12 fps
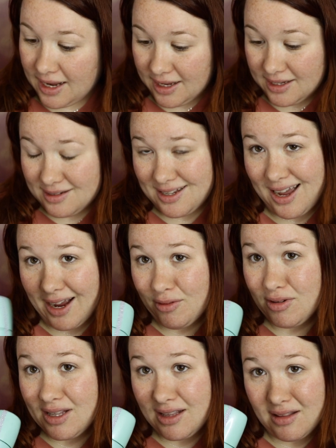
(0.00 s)
and I
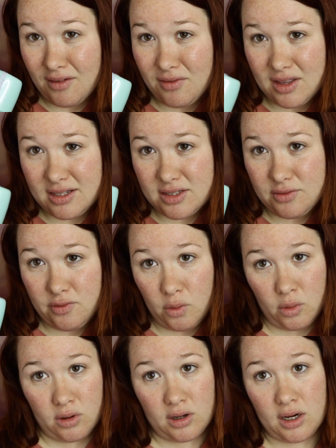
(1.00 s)
really love this
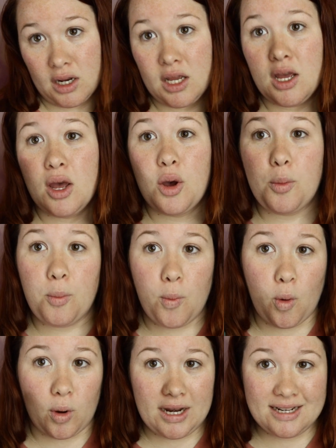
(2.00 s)
for
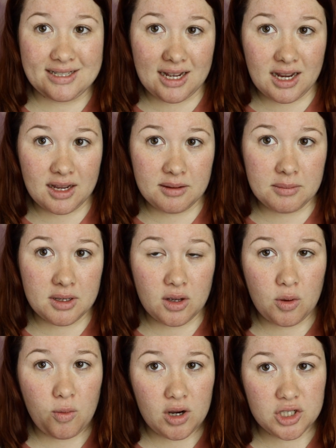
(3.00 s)
morning time
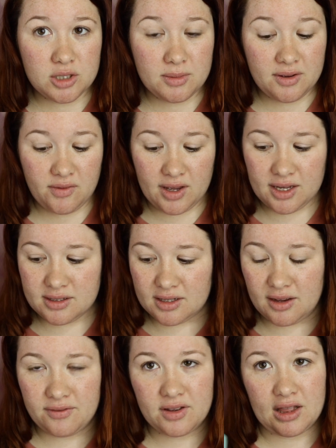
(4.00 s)
washing my face.
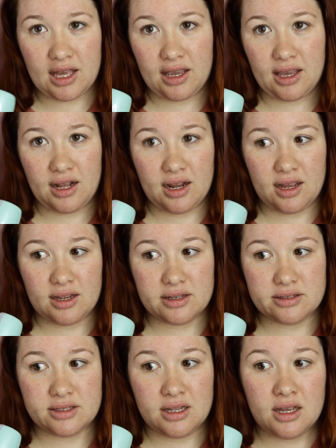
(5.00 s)
I feel like it
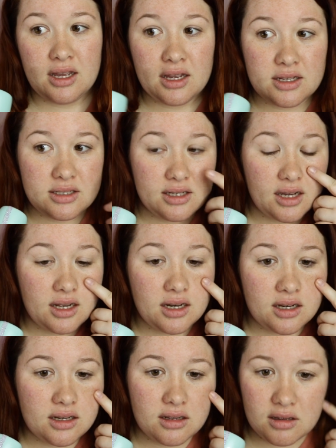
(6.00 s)
has
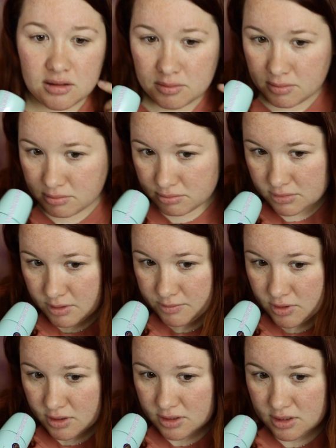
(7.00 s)
done, I'm
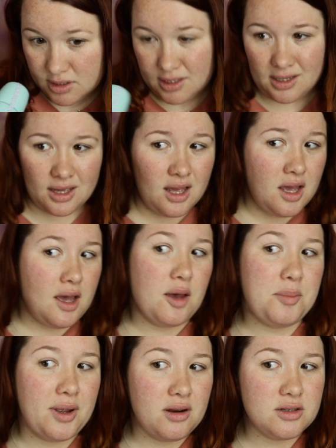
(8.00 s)
trying to see, like
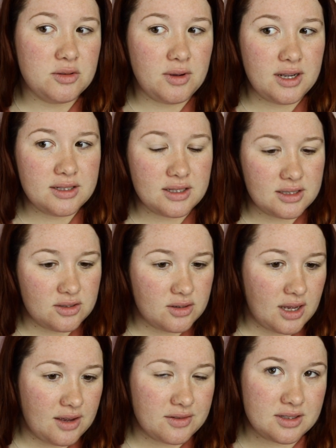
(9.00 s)
appearance wise, I still
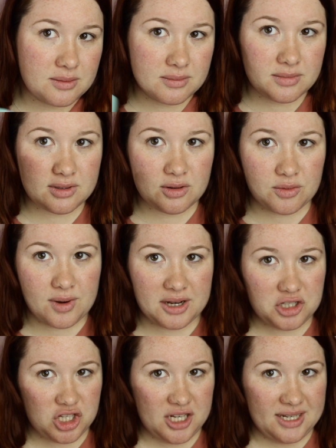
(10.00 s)
have some little
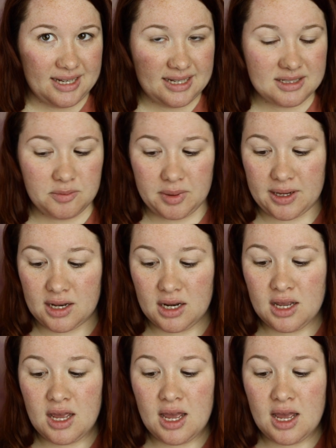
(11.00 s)
red cheekies, but